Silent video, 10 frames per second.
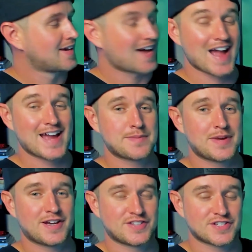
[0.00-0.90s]
I
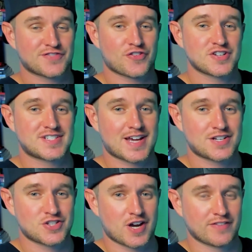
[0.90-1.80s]
animated this first test
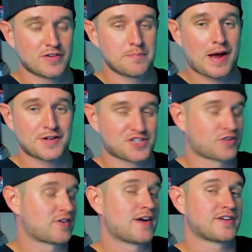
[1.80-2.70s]
shot of him bouncing
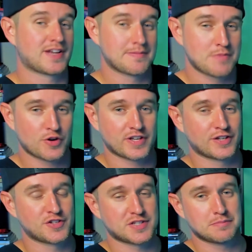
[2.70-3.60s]
around and emoting
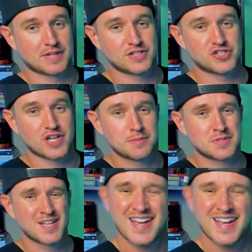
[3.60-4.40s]
using blend shapes.